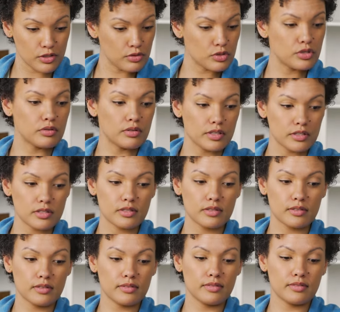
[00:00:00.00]
due to this
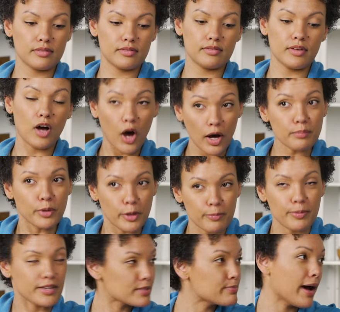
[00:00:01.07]
on
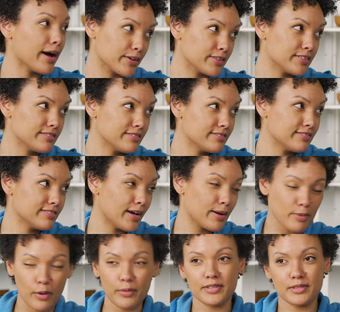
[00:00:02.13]
purpose pattern.
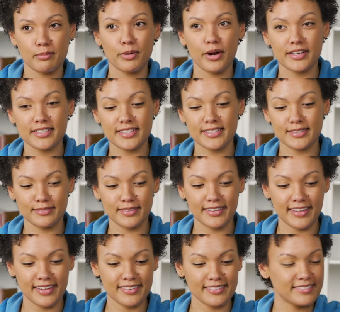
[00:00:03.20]
I'm always impressed when
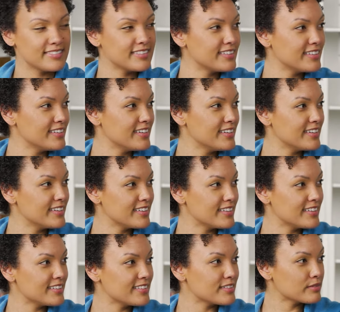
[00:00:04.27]
they
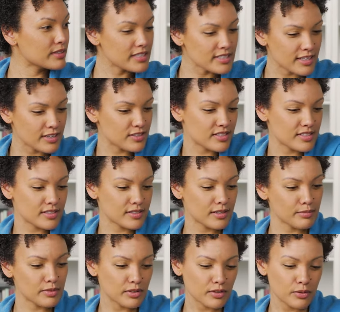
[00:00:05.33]
when it's not just
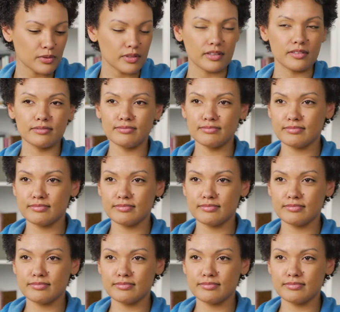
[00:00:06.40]
something cool.